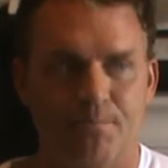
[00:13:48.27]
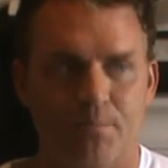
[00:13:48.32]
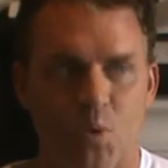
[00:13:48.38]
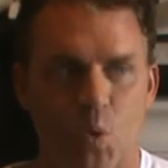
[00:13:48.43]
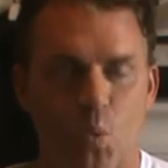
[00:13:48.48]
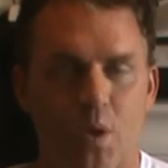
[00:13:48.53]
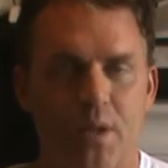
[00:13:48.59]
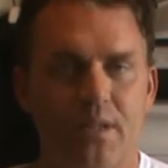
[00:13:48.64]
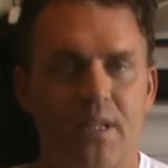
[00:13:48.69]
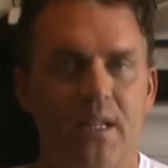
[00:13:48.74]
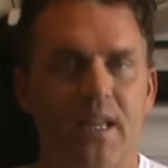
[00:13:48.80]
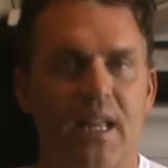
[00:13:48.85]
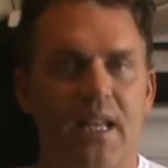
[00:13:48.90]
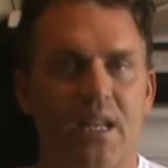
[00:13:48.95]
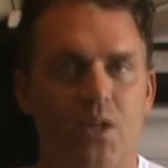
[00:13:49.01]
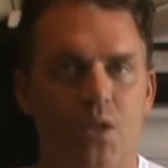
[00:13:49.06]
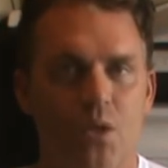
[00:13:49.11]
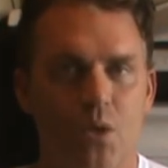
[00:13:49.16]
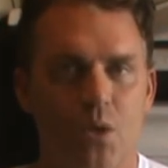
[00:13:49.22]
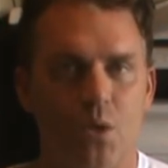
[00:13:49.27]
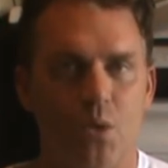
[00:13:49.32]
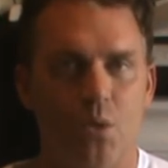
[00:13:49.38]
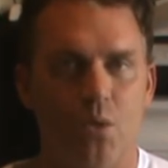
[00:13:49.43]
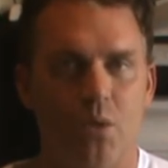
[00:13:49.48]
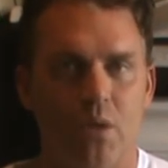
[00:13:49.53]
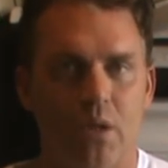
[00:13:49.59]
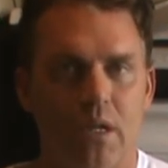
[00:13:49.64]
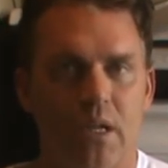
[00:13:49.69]
What did they
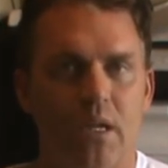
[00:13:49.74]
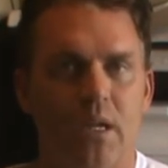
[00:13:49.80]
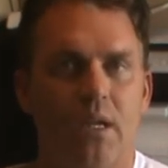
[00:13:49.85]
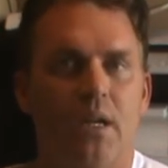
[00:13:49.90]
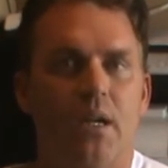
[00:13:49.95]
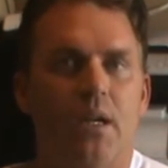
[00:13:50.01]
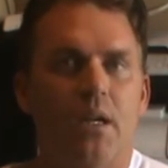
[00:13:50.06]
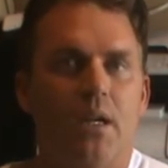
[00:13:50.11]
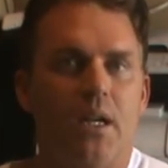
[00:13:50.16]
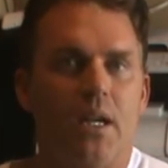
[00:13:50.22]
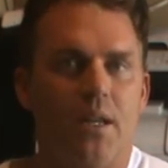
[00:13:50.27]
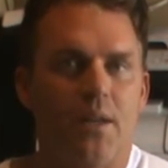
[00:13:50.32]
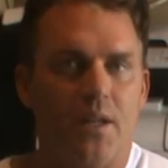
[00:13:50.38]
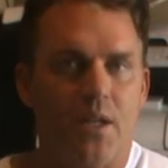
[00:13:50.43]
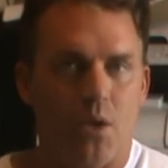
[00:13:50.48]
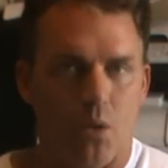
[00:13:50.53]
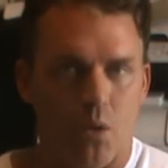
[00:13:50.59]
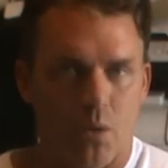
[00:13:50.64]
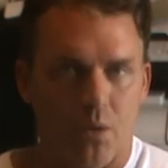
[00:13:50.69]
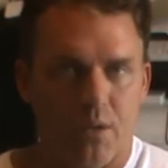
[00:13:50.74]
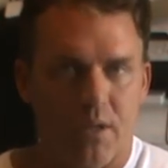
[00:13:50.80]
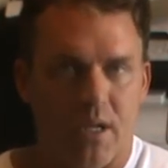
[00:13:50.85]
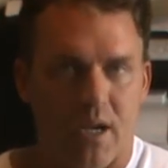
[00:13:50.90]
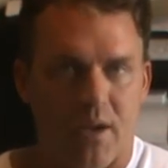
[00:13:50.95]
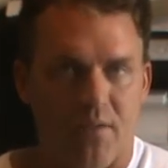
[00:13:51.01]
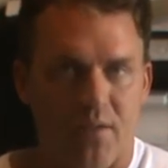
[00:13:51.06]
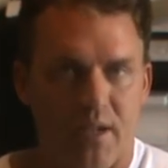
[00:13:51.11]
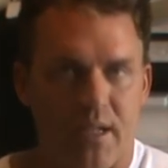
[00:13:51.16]
do in the Old
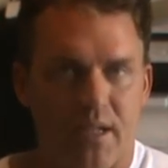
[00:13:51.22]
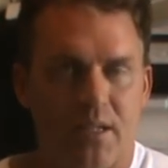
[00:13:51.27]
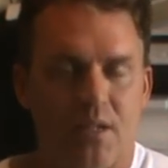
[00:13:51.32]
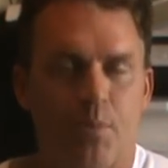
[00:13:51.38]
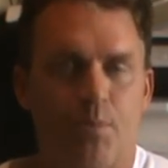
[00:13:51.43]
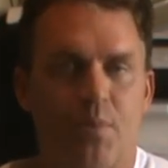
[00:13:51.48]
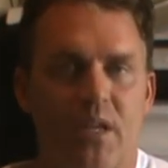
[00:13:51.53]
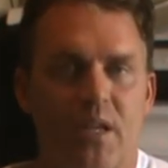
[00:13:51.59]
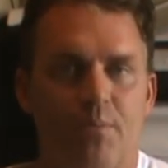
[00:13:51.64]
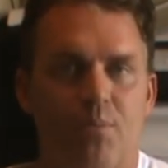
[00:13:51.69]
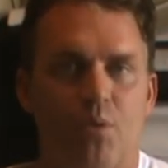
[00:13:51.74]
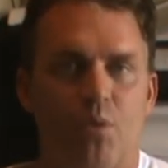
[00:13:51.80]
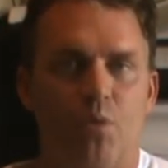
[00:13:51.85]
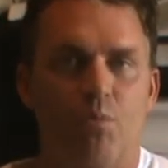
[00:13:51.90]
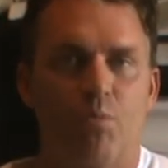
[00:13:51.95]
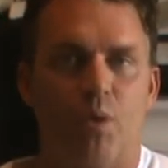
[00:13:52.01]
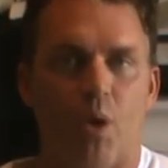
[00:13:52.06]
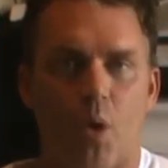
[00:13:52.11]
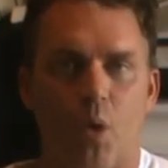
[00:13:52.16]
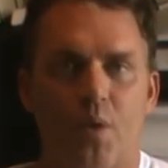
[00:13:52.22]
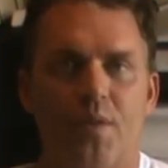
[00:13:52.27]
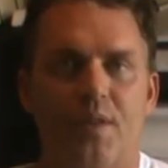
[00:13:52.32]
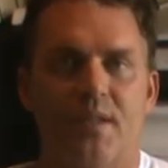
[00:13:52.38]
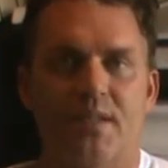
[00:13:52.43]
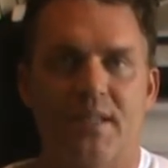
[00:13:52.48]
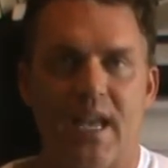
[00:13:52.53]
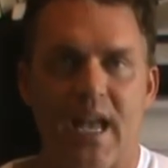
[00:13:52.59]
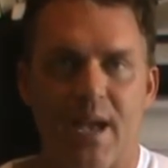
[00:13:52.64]
Covenant to people who broke
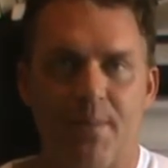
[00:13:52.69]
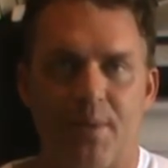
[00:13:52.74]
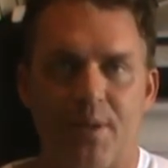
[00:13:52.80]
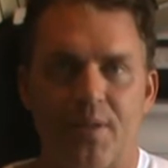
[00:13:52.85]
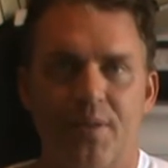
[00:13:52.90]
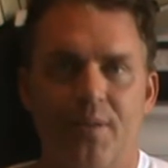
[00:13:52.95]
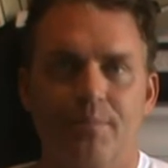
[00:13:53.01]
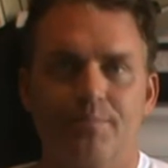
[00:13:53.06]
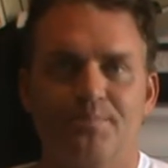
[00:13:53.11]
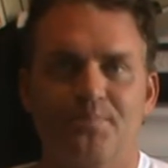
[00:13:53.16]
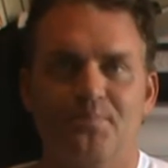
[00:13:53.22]
the Sabbath?